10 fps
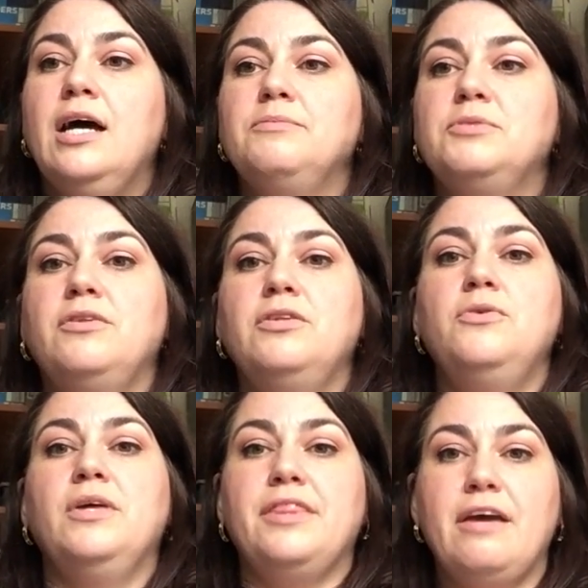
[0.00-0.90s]
so that you
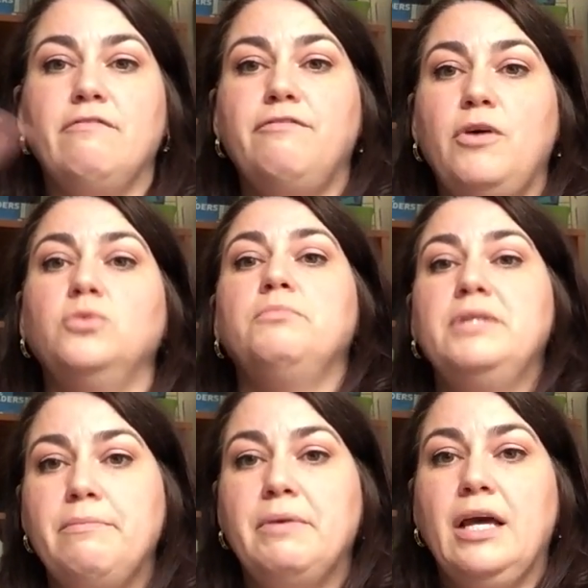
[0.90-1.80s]
can then fold and
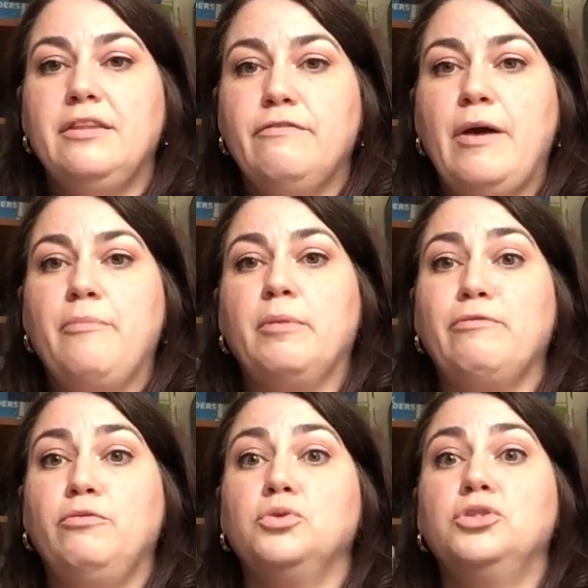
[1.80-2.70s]
manipulate the fabric
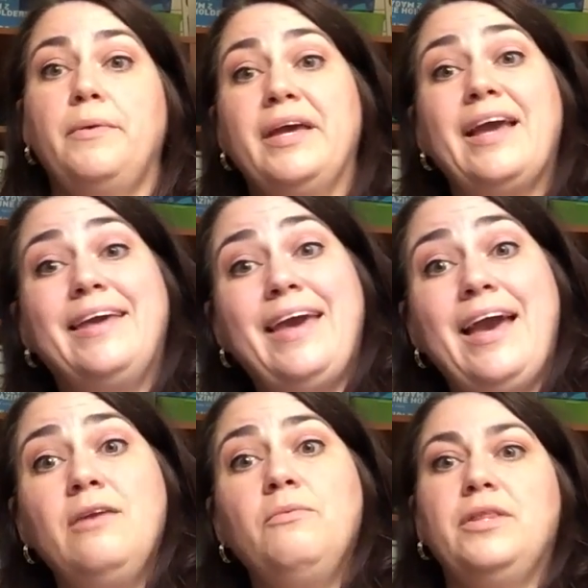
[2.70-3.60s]
before sewing
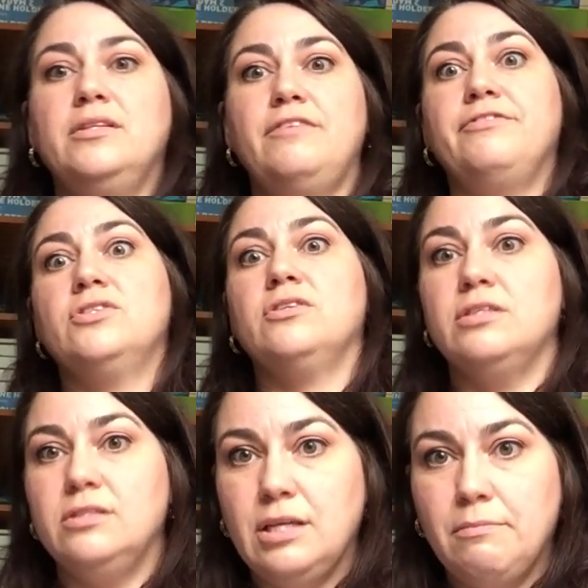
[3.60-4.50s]
again with a different size
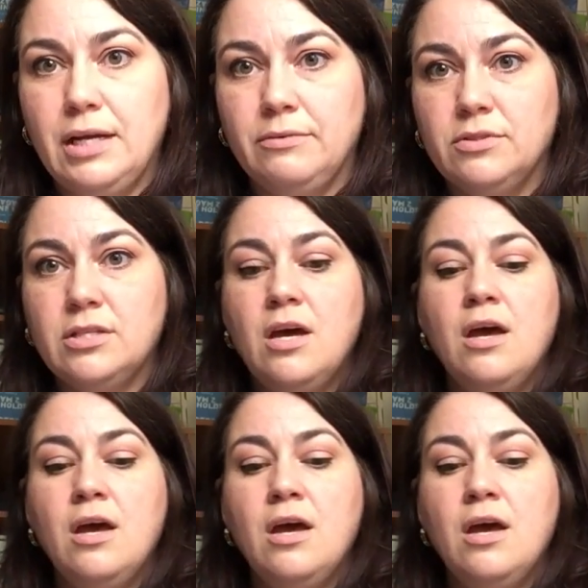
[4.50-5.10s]
seam allowance.